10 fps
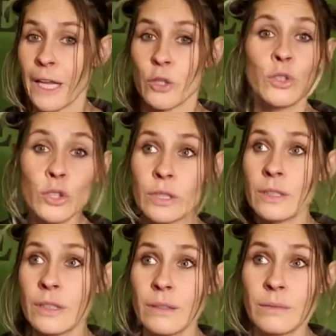You
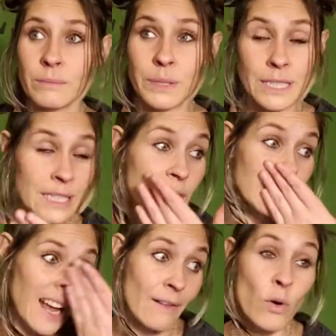could
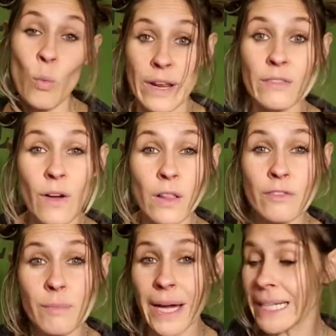potentially have a windfall
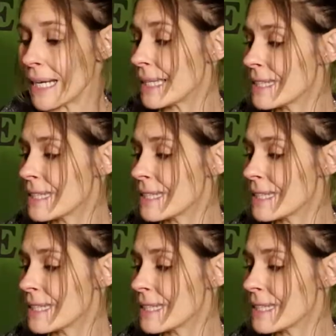of money.